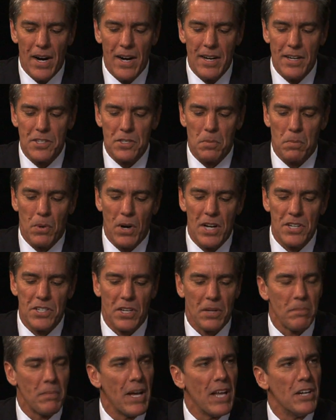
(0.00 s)
as a
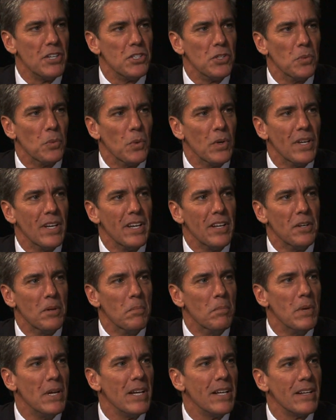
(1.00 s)
project manager would need to
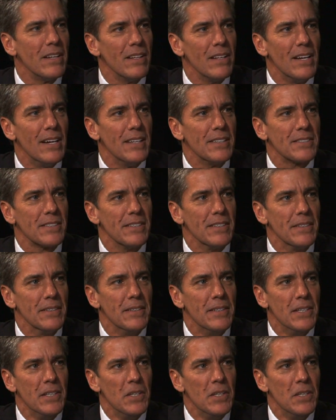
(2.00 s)
be in Alaska